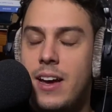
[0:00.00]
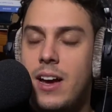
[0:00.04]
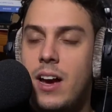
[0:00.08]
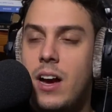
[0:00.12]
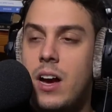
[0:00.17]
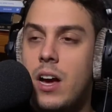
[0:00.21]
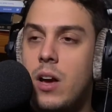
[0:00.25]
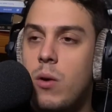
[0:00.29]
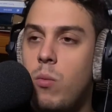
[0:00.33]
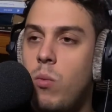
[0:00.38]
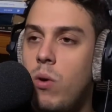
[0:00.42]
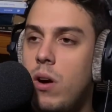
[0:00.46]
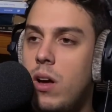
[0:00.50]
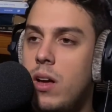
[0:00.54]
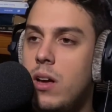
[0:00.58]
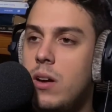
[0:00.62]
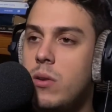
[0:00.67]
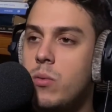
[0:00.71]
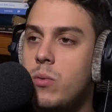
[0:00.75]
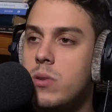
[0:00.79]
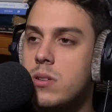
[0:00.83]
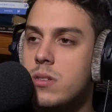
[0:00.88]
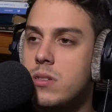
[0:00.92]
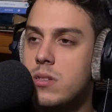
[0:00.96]
I
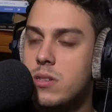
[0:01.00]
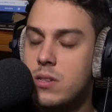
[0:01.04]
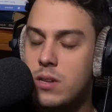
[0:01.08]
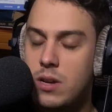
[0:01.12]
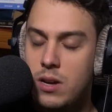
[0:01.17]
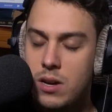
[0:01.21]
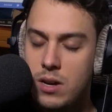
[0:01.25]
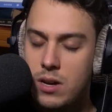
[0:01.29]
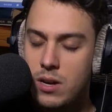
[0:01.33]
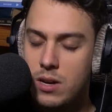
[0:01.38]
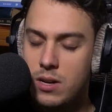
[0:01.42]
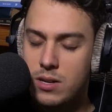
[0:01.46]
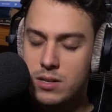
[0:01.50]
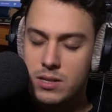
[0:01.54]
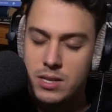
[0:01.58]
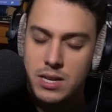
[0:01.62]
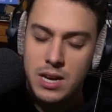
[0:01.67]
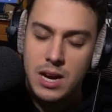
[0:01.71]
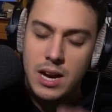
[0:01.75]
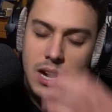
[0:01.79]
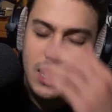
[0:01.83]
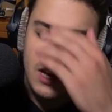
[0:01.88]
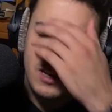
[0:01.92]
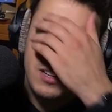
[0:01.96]
it was, oh,
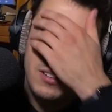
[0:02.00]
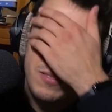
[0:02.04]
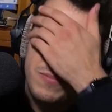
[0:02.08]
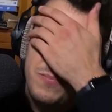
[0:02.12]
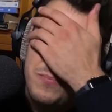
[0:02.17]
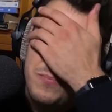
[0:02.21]
God.